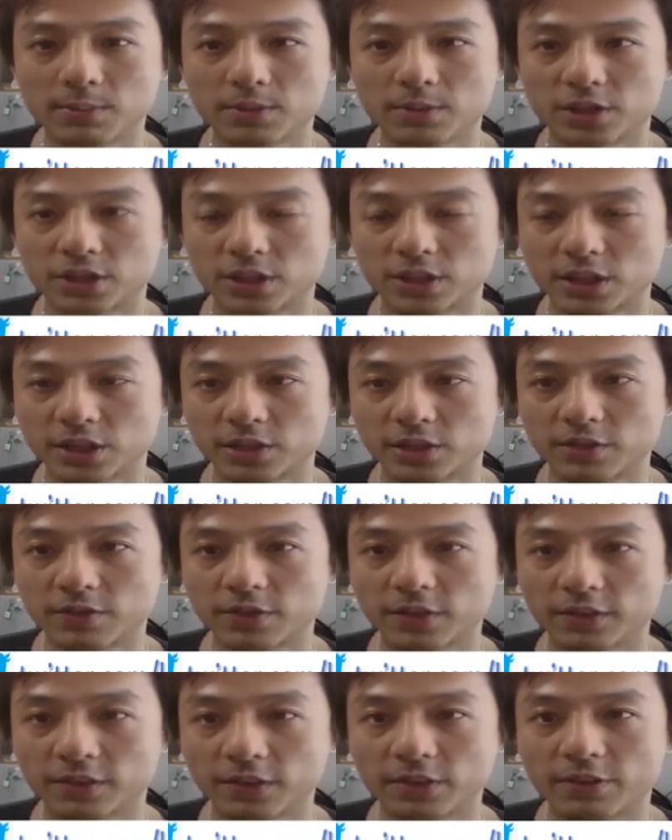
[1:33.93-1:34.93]
transaction
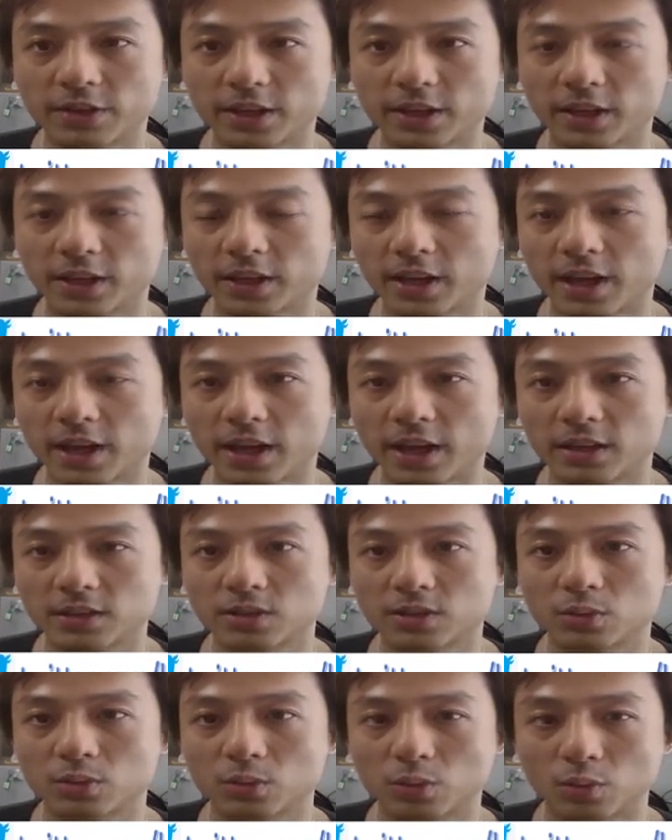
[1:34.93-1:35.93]
50 ringgit
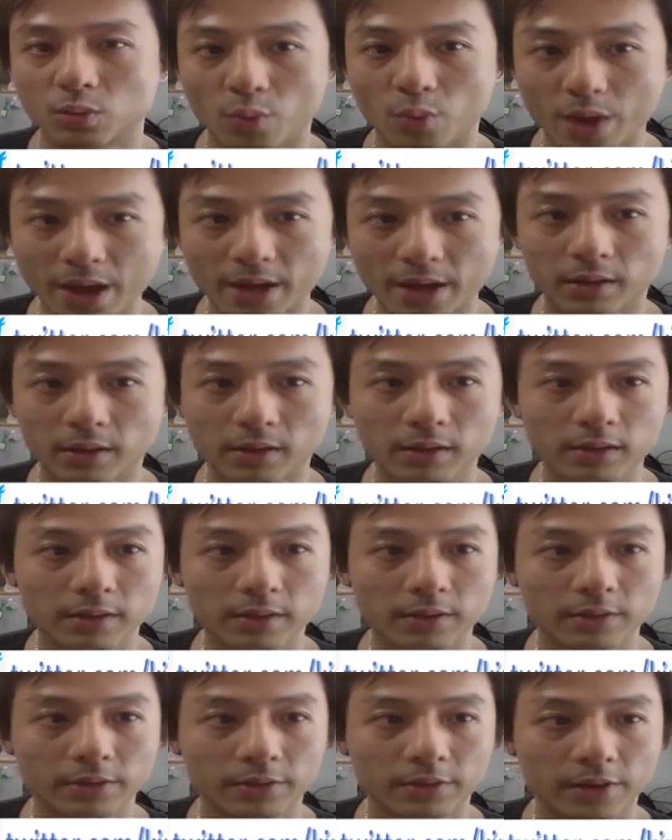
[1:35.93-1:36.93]
as well,
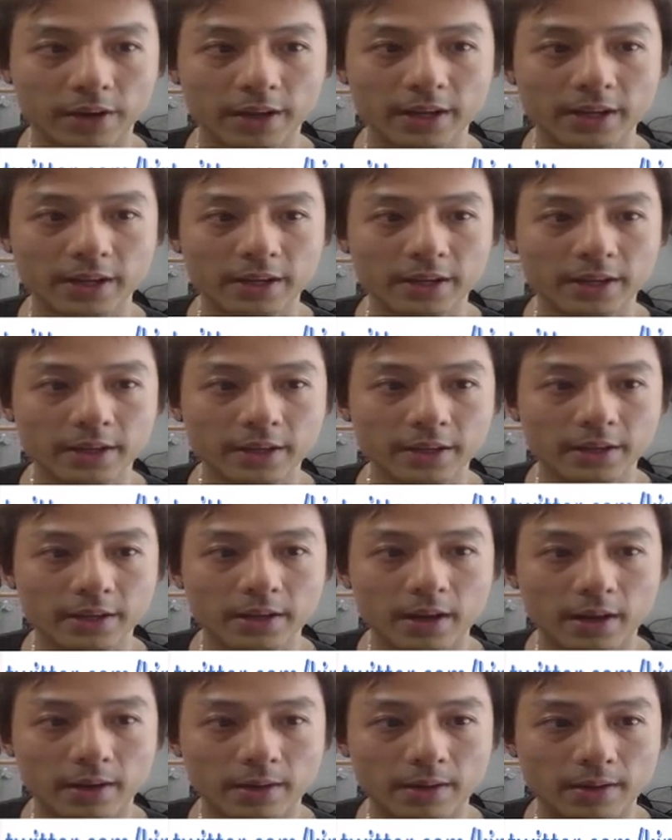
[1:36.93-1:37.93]
right?
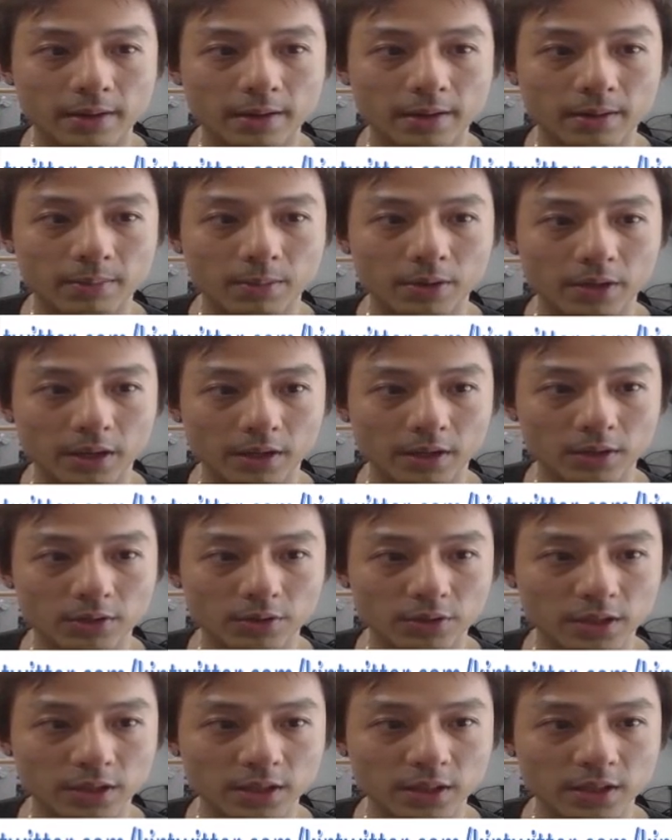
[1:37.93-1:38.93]
Okay, so
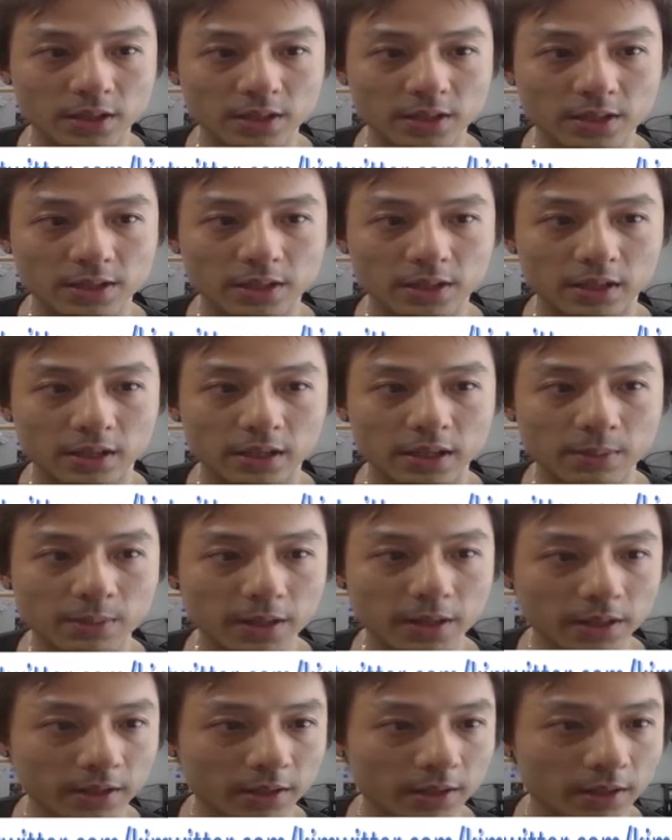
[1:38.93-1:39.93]
here is the
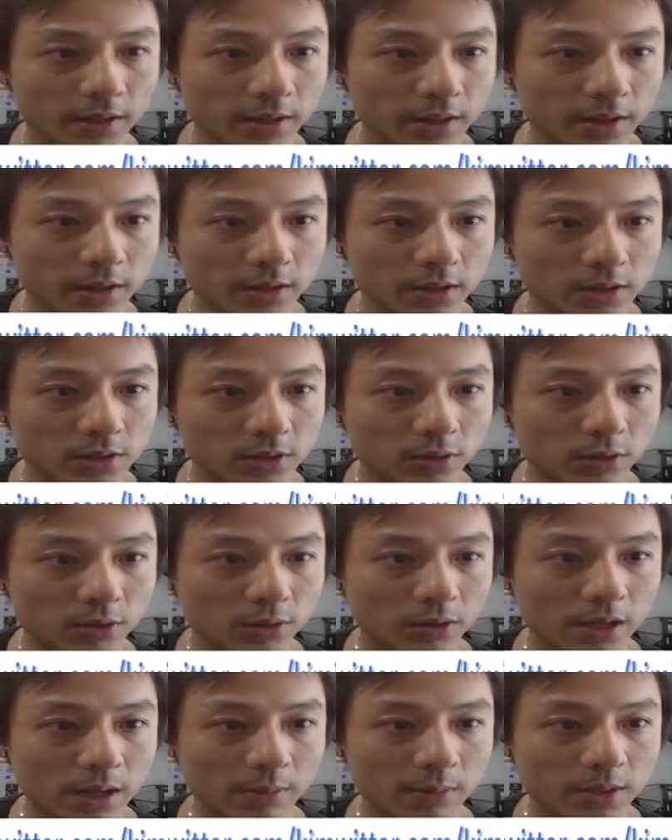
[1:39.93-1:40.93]
limit. So
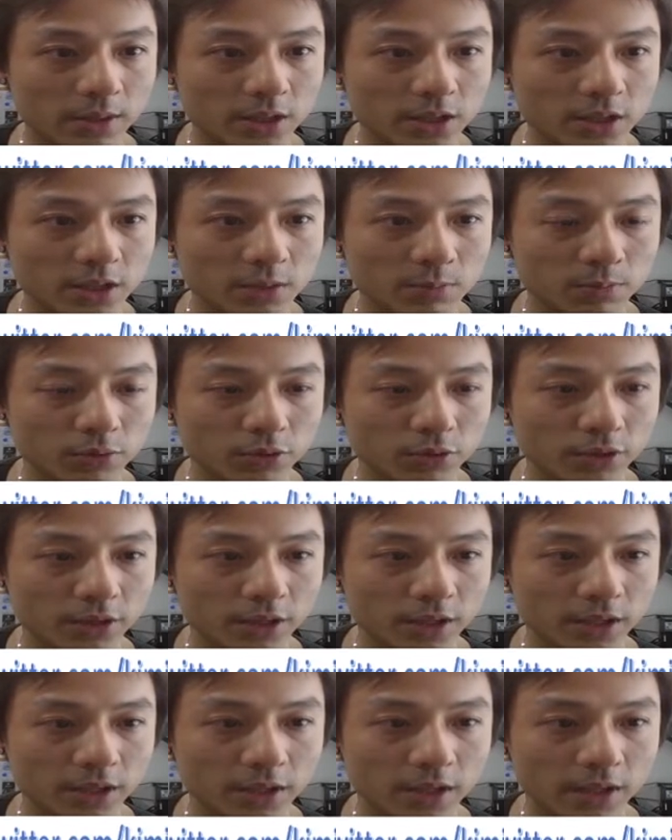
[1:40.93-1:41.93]
let me just put
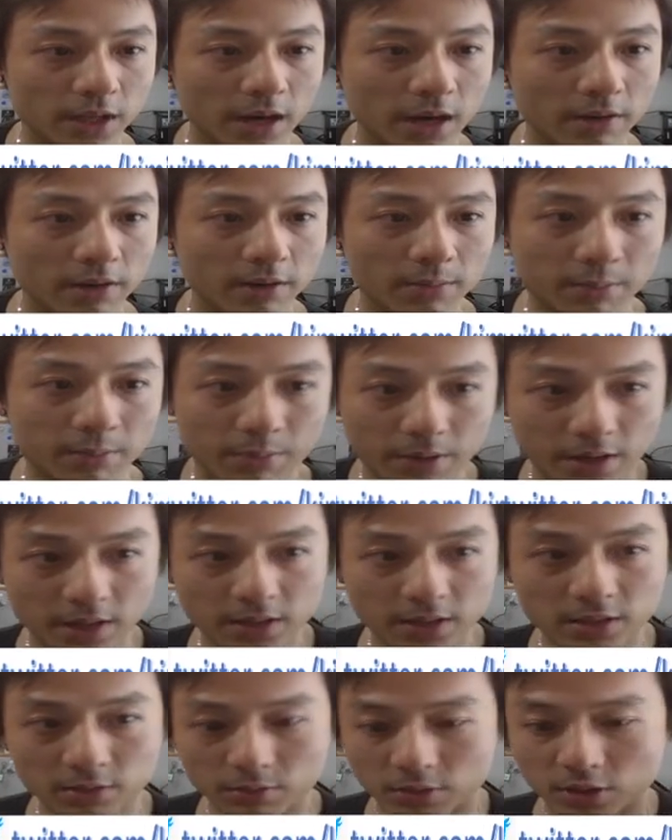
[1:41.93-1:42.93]
the current
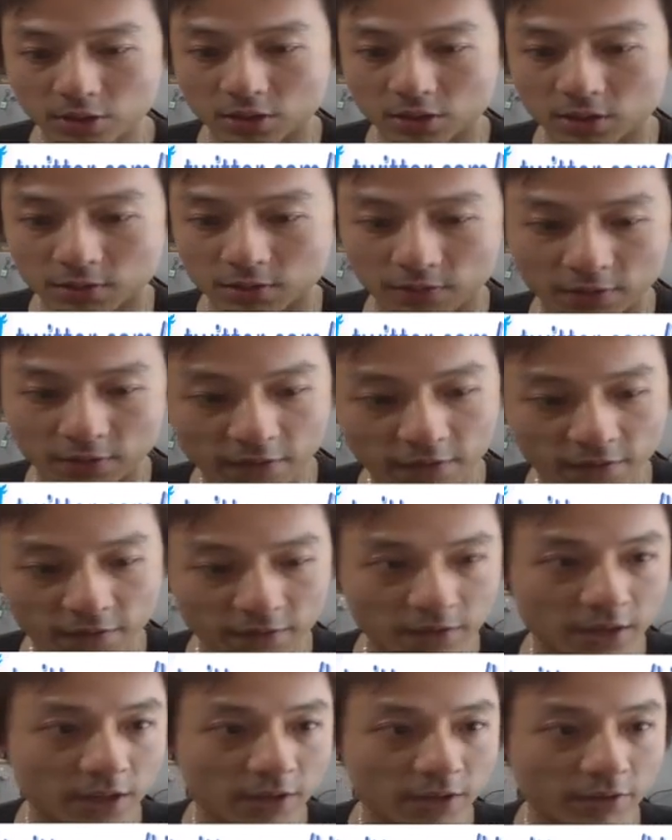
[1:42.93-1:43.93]
price, which is 50
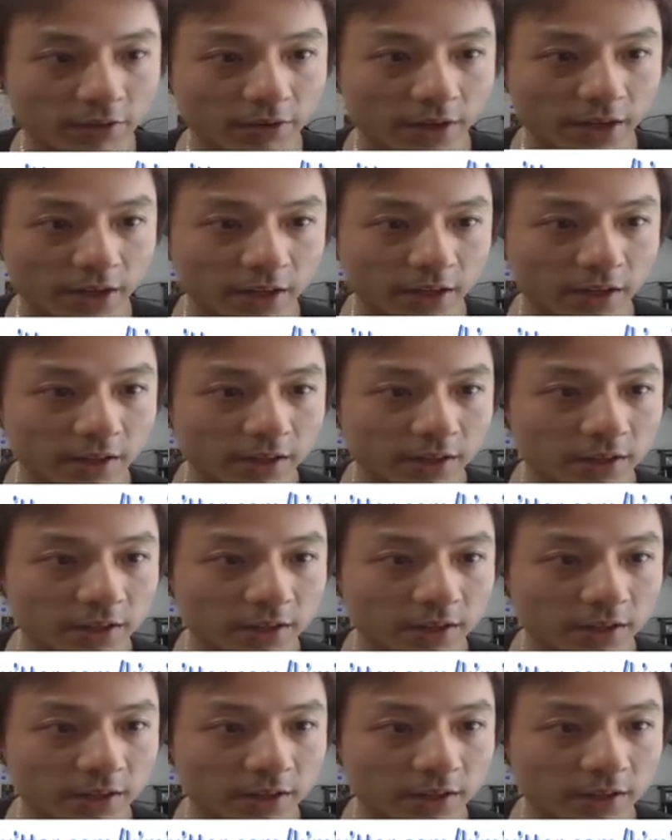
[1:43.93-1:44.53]
ringgit,